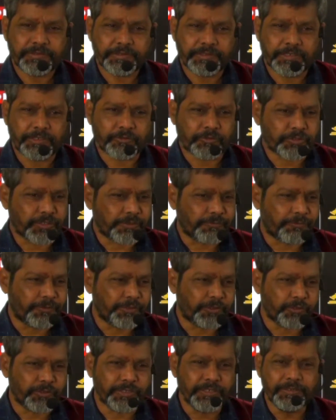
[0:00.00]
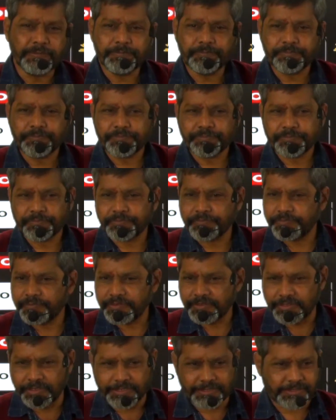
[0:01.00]
it was referred to the
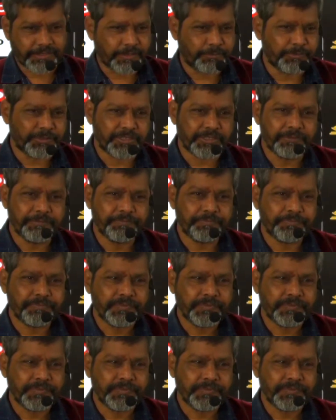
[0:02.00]
select committee.